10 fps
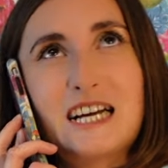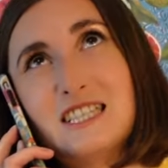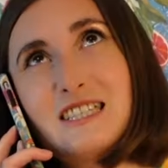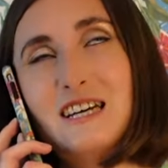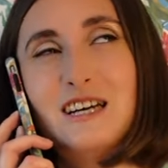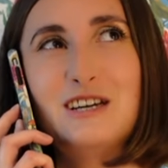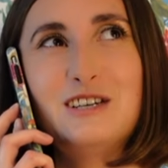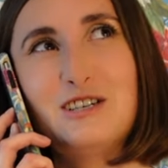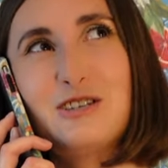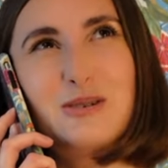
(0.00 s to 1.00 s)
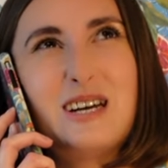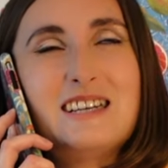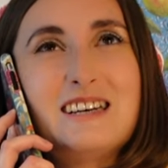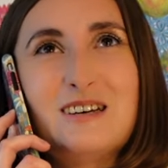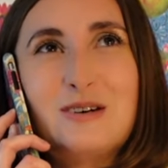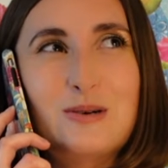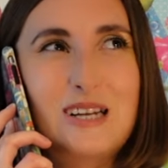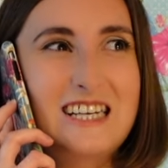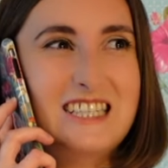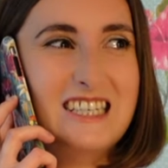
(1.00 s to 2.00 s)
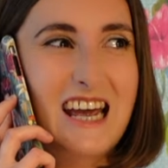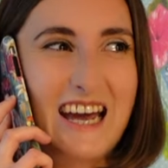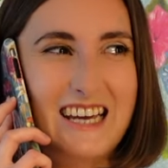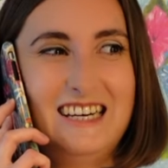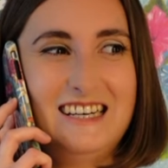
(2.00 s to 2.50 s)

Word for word: I just, just thought I'd call in and check.